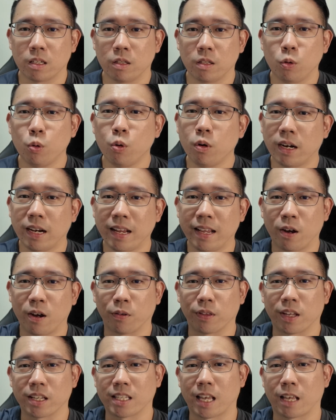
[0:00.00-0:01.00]
do click
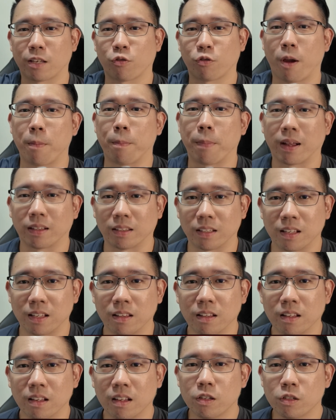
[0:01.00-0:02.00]
on the subscribe
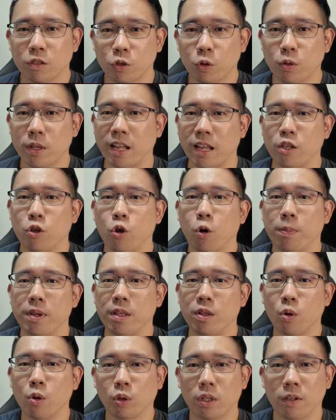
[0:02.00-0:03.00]
button so that you'll be
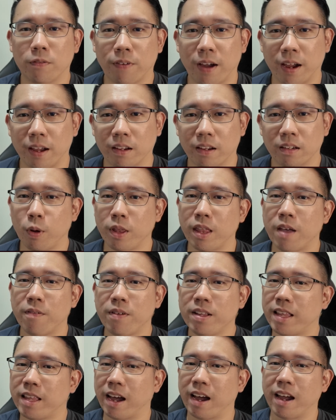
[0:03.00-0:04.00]
notified
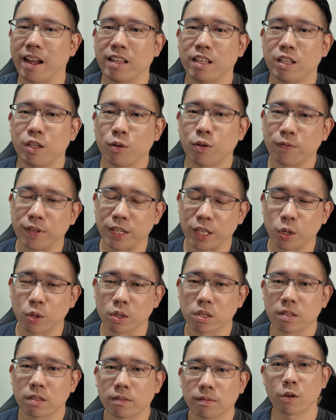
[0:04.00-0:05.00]
whenever there are any new
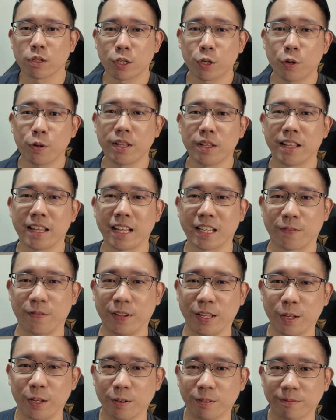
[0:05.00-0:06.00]
videos. I'll see you in the next
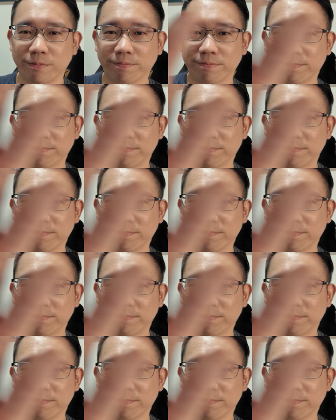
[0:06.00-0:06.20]
video.